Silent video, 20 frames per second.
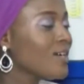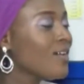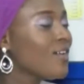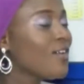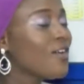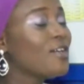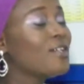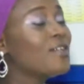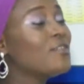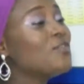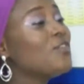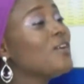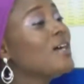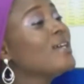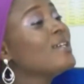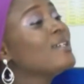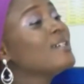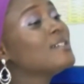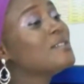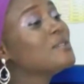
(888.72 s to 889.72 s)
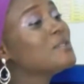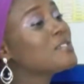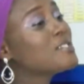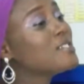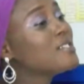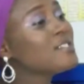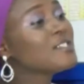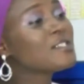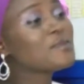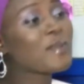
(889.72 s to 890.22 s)
On a final note,
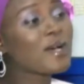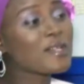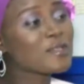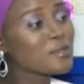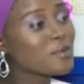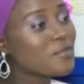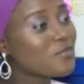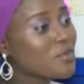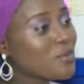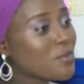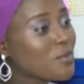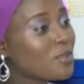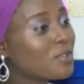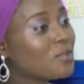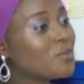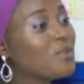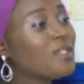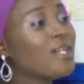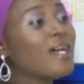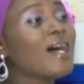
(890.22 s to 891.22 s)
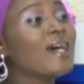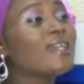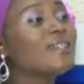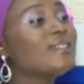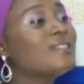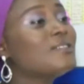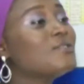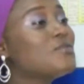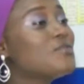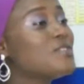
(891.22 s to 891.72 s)
in this part of the world, we
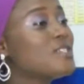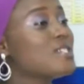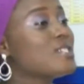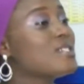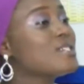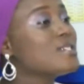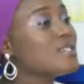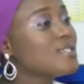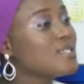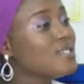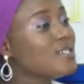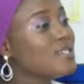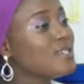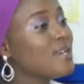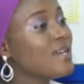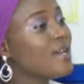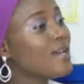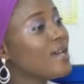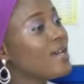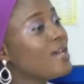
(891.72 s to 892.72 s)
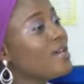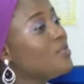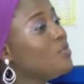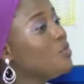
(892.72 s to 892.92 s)
hardly visit the ear,